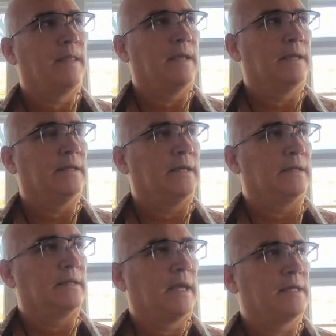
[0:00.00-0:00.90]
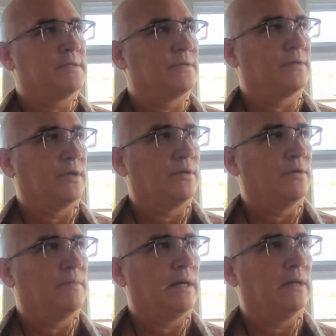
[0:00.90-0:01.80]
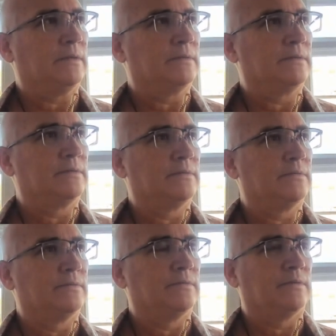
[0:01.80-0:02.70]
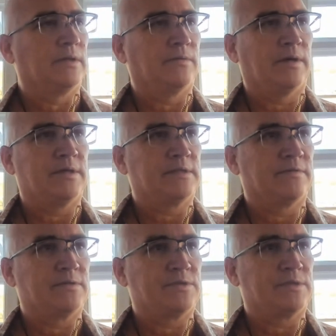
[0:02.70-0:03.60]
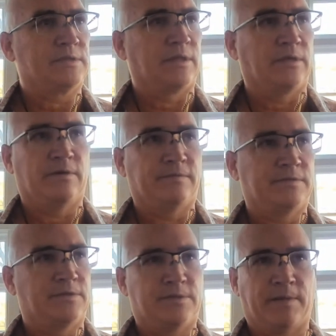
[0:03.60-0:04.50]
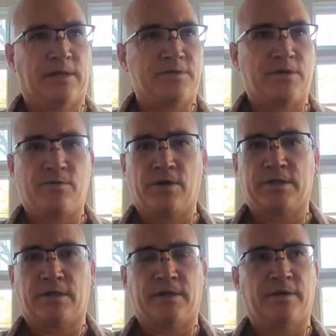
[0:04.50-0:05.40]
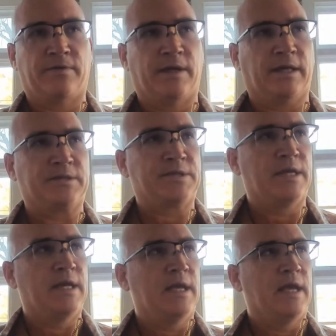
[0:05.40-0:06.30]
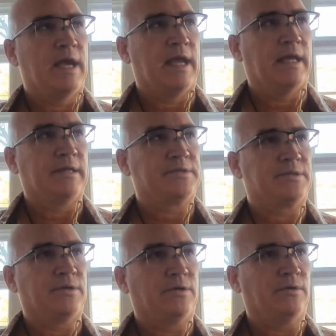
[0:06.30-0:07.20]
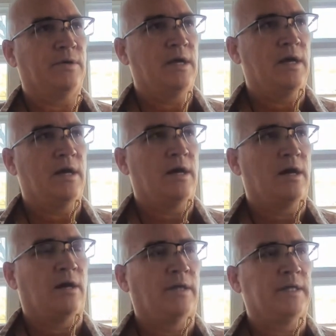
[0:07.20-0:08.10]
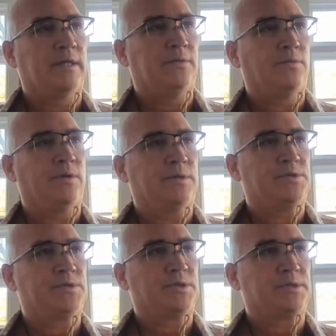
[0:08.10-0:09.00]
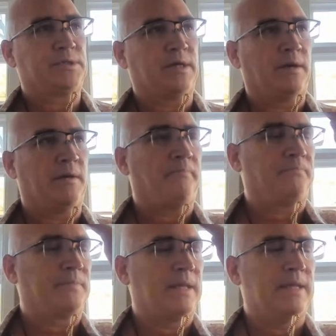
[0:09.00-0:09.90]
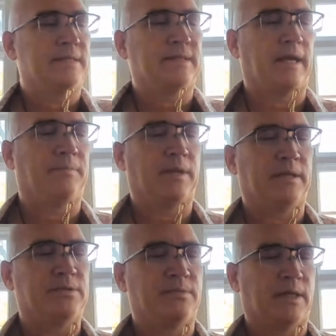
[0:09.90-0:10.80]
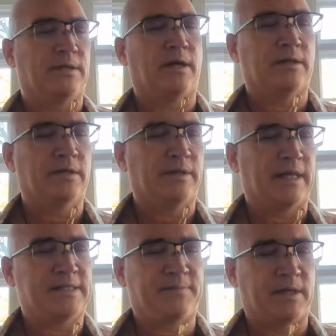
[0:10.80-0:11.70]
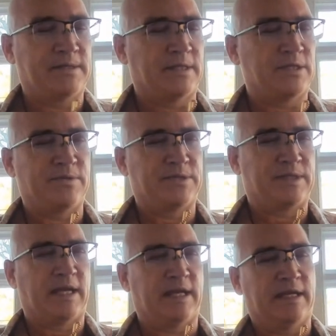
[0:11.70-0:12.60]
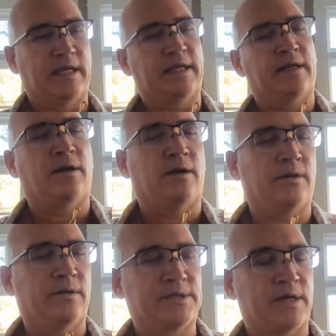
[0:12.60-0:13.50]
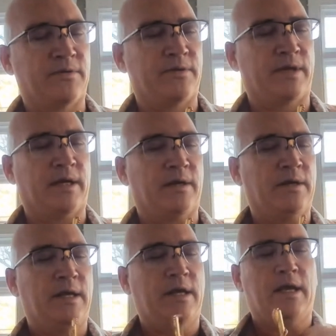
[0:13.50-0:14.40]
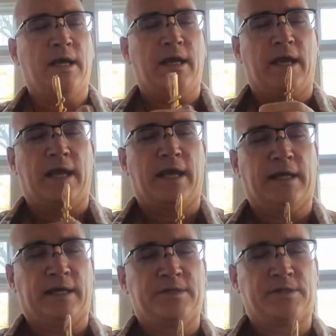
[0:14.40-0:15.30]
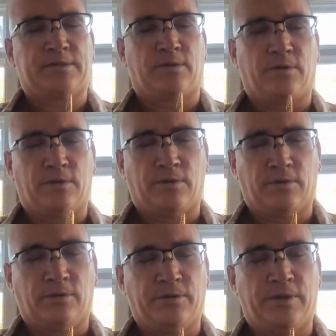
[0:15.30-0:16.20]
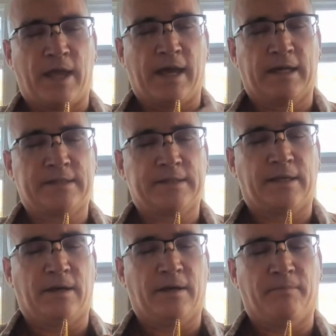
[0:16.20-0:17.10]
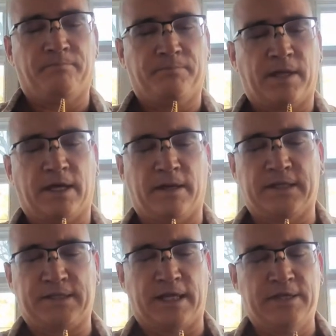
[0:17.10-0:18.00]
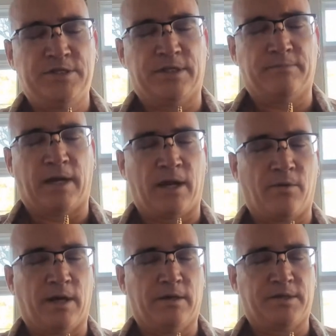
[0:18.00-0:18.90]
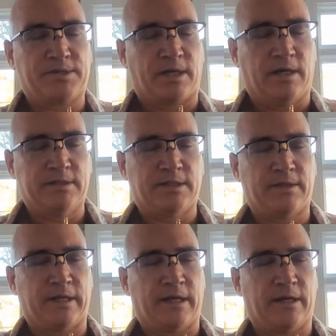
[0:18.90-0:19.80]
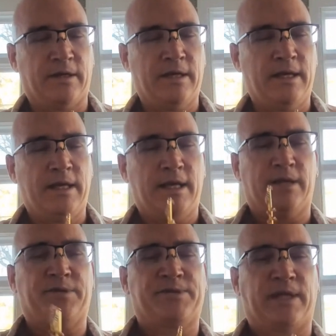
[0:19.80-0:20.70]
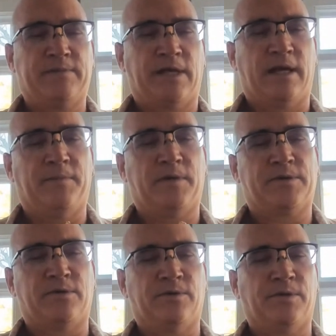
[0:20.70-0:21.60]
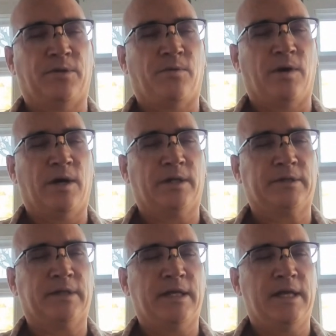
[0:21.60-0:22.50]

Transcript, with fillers: And I asked her, you know, about what it was. It was just, you know, do some energy work to clear things. And so all I did was just um, tap into my daughter and that space that she was staying in all those that were there. And I just hold that um, attention, my awareness onto there. At the same time, I was holding the wand.